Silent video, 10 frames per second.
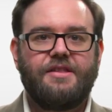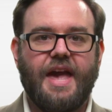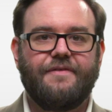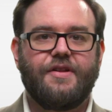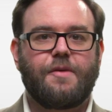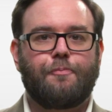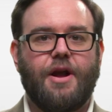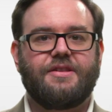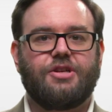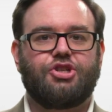David's
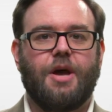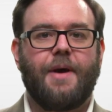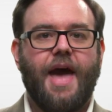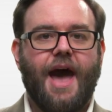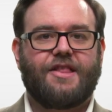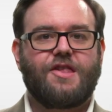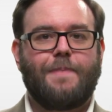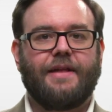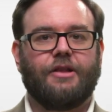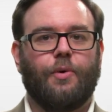apprenticeship at
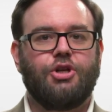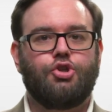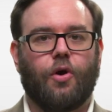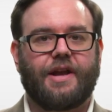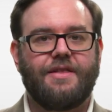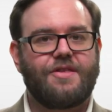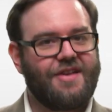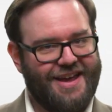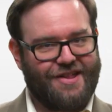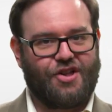Spenlow and Jorkins
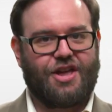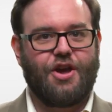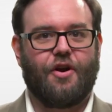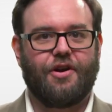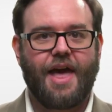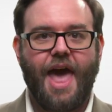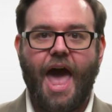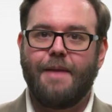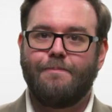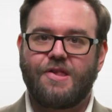is secured,
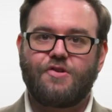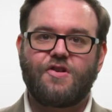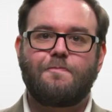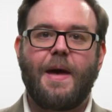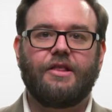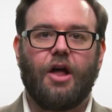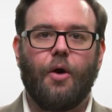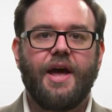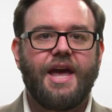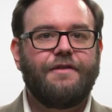and Mr.
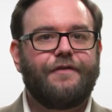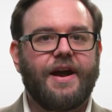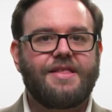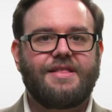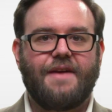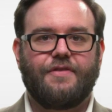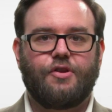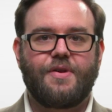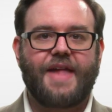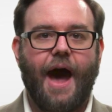Spenlow invites David
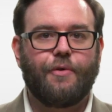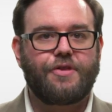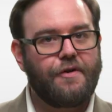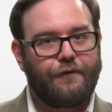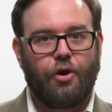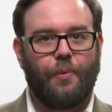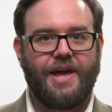to his house for a